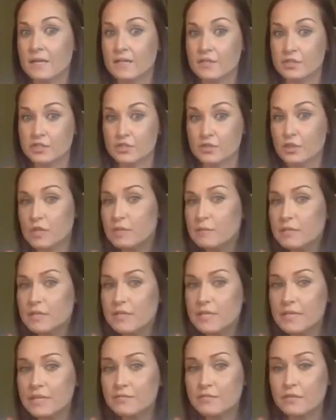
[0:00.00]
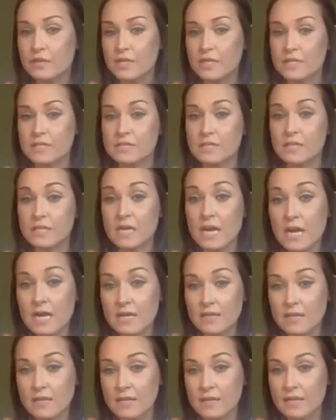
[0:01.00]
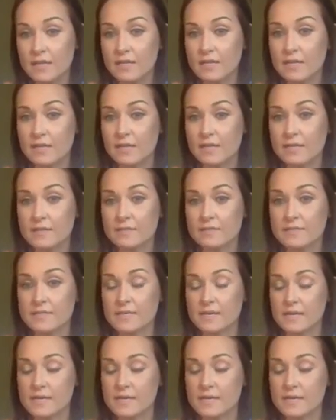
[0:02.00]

extremely inflamed gut, and